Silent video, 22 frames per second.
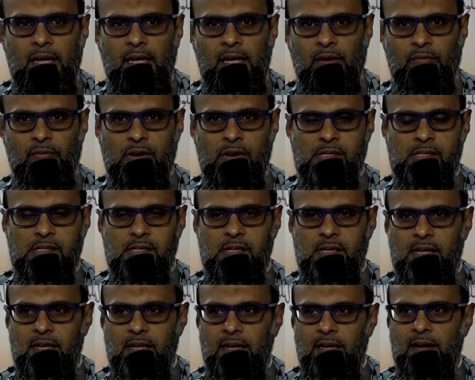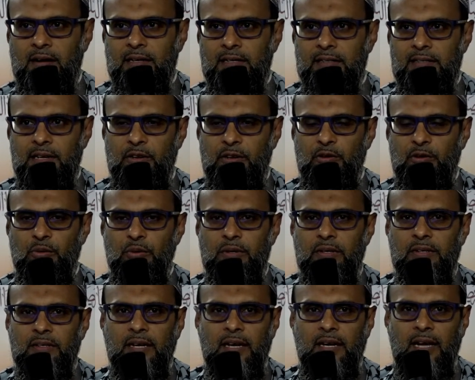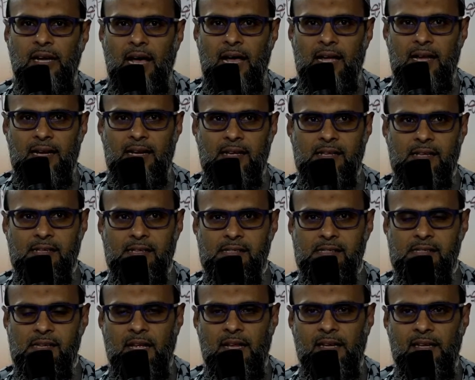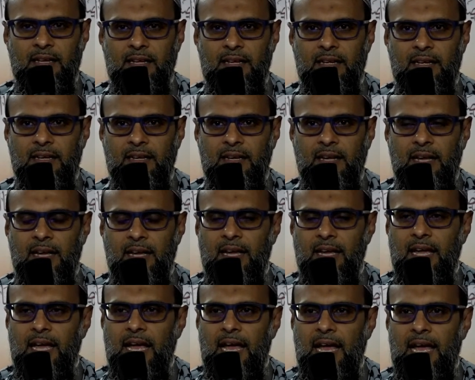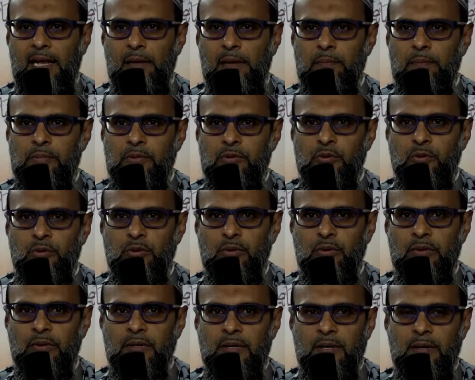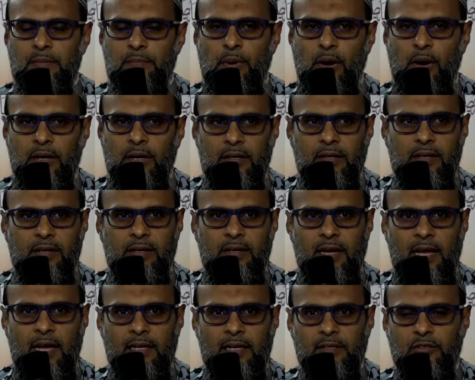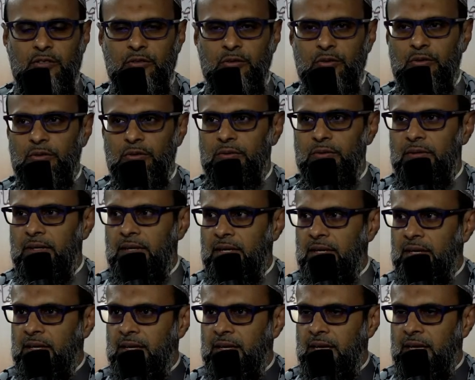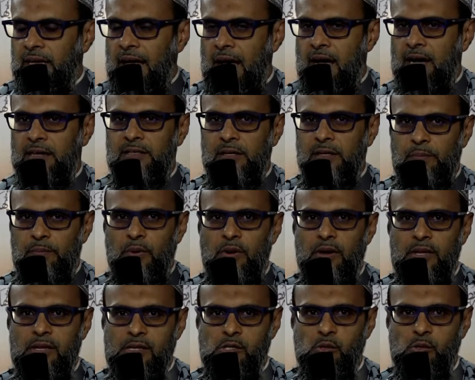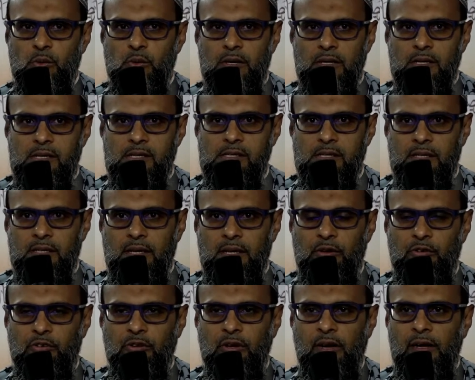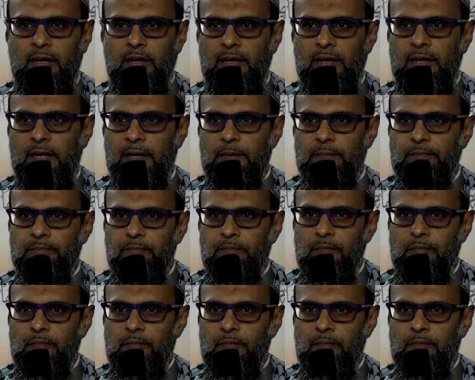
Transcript: give us the continued guidance and the help to ponder and to act upon His words, inshallah.